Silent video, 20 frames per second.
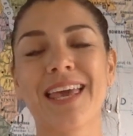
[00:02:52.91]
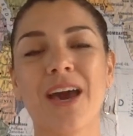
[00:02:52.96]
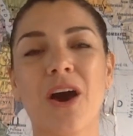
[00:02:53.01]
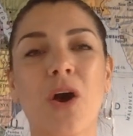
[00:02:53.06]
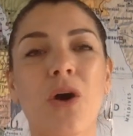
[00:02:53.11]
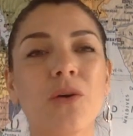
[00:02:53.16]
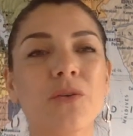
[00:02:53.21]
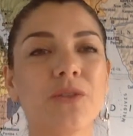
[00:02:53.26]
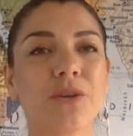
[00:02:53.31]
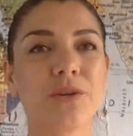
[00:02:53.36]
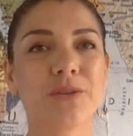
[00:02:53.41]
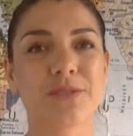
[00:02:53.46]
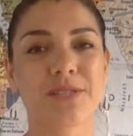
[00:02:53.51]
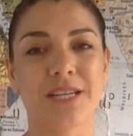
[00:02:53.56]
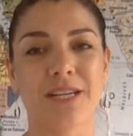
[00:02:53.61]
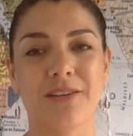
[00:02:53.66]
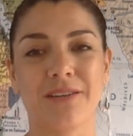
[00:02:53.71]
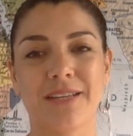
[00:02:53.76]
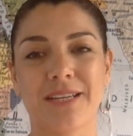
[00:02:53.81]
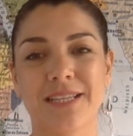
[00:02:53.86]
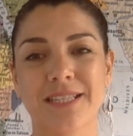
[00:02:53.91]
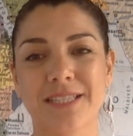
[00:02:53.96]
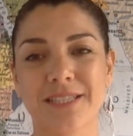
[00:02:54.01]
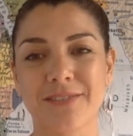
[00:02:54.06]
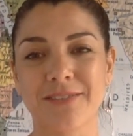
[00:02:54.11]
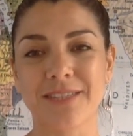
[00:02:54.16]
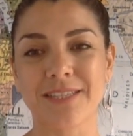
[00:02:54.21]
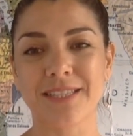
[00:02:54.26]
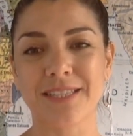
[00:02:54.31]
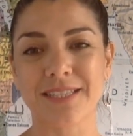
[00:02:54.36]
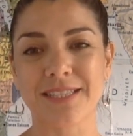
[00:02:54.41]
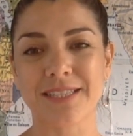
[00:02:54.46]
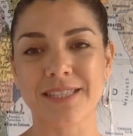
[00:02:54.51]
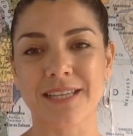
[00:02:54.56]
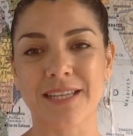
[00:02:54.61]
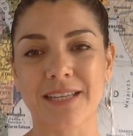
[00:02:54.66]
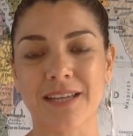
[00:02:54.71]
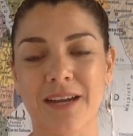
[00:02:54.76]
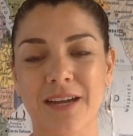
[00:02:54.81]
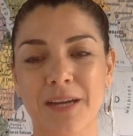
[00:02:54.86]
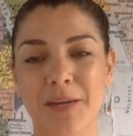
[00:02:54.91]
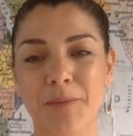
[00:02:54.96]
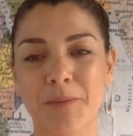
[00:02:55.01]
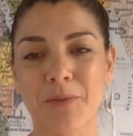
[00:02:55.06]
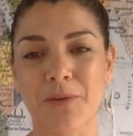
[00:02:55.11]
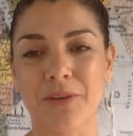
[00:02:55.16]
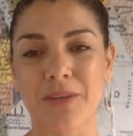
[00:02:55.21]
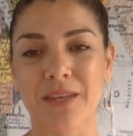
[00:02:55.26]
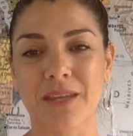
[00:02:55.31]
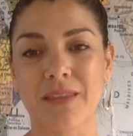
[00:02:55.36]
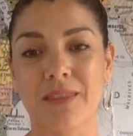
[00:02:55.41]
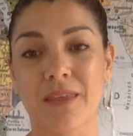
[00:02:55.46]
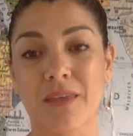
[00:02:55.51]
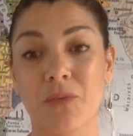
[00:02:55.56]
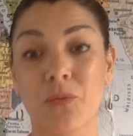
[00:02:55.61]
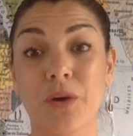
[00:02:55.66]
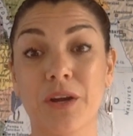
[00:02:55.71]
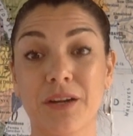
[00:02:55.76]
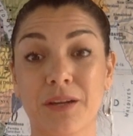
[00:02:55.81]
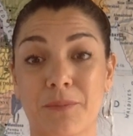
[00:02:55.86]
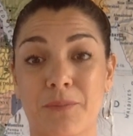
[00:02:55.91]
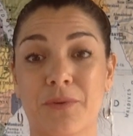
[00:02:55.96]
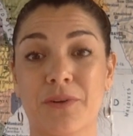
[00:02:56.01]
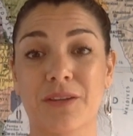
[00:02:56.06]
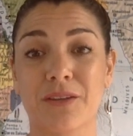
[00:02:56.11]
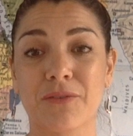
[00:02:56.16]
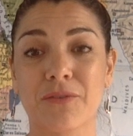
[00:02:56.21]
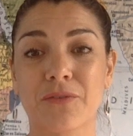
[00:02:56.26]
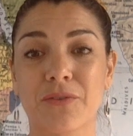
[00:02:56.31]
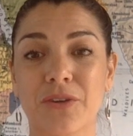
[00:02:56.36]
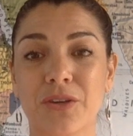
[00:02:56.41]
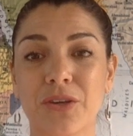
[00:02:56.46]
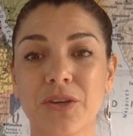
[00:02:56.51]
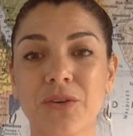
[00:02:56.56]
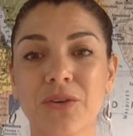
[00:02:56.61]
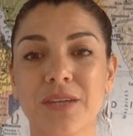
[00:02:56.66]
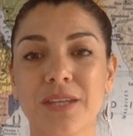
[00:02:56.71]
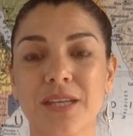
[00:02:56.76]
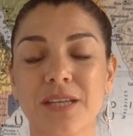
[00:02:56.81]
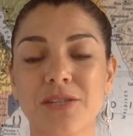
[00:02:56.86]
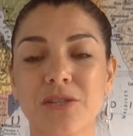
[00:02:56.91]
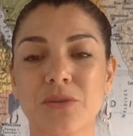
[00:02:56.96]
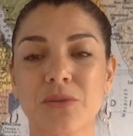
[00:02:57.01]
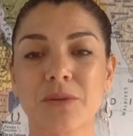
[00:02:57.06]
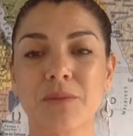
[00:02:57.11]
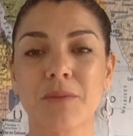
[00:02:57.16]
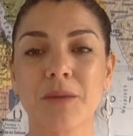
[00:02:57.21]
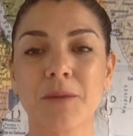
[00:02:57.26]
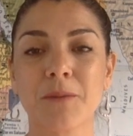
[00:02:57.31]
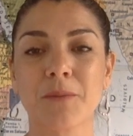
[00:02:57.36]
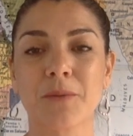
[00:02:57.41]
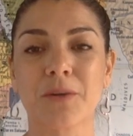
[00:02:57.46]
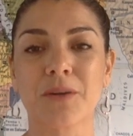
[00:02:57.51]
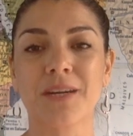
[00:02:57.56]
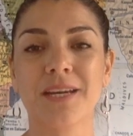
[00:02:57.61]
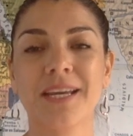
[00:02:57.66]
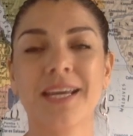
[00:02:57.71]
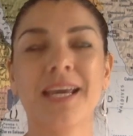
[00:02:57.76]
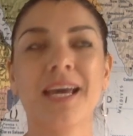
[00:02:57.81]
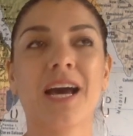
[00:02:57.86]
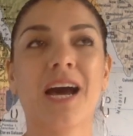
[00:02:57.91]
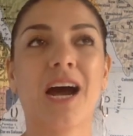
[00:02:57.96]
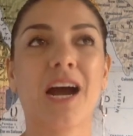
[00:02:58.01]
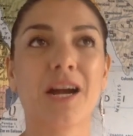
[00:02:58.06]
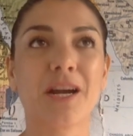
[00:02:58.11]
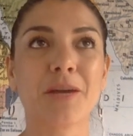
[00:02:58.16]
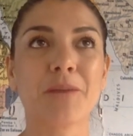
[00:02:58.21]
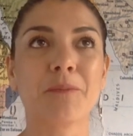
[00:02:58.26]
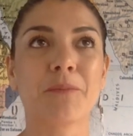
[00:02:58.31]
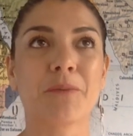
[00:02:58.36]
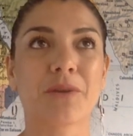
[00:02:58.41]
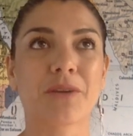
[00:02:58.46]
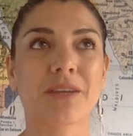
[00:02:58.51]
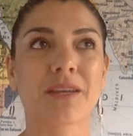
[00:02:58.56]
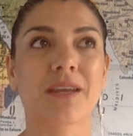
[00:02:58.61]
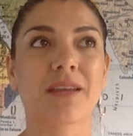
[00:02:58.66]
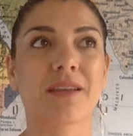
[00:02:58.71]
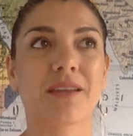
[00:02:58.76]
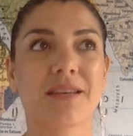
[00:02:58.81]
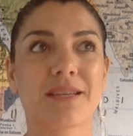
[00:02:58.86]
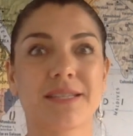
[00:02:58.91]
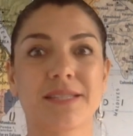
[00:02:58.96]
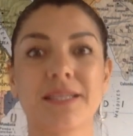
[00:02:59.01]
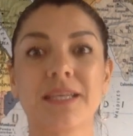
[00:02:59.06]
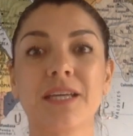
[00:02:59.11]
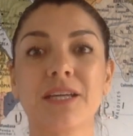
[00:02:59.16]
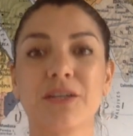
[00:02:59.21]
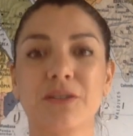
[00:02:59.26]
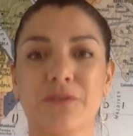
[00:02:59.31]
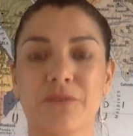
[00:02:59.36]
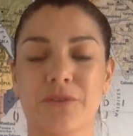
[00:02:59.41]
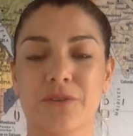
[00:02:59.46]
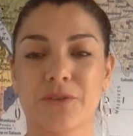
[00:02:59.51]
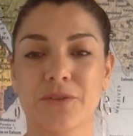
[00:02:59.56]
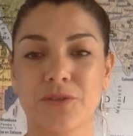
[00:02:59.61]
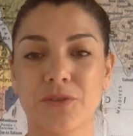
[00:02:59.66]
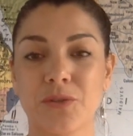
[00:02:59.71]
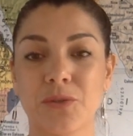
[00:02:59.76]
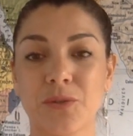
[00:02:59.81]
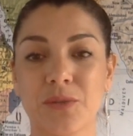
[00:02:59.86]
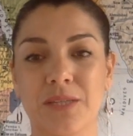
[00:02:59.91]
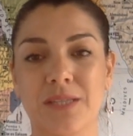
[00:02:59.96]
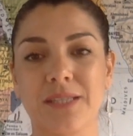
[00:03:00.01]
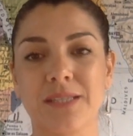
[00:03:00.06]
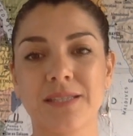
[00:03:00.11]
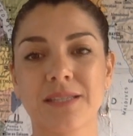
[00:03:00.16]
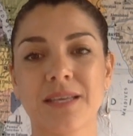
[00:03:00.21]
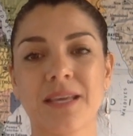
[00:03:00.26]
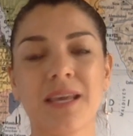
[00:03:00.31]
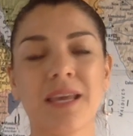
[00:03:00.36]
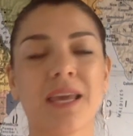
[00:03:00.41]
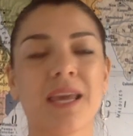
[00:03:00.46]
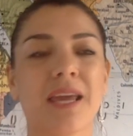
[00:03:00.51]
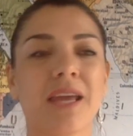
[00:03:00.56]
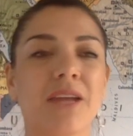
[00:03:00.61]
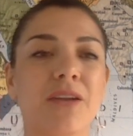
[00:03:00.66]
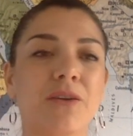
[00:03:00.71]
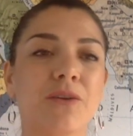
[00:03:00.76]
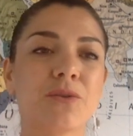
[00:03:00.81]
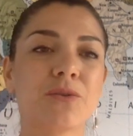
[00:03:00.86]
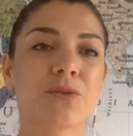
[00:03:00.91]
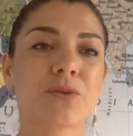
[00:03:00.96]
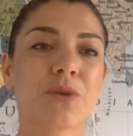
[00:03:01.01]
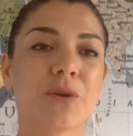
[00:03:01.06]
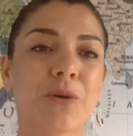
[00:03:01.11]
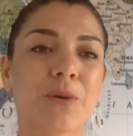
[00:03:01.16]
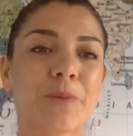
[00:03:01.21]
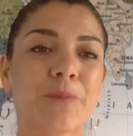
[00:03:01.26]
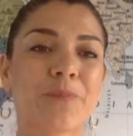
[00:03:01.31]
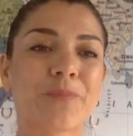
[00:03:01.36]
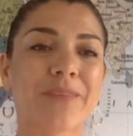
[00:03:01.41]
all those little activities that are important, that were important for you and that you remember, are important still for our students. And also,